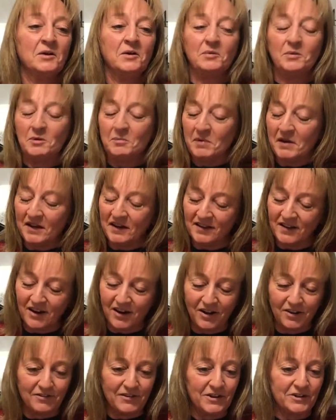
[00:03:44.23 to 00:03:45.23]
We paid
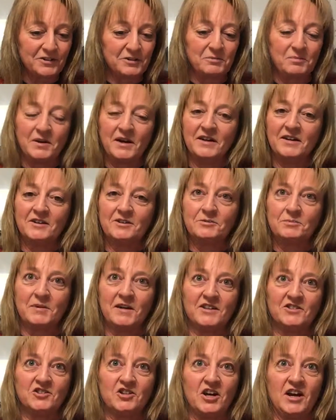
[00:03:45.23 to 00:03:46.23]
all of our suppliers
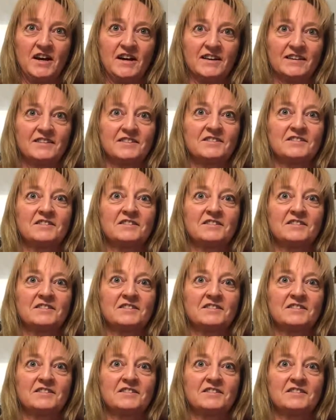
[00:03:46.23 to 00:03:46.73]
by checks.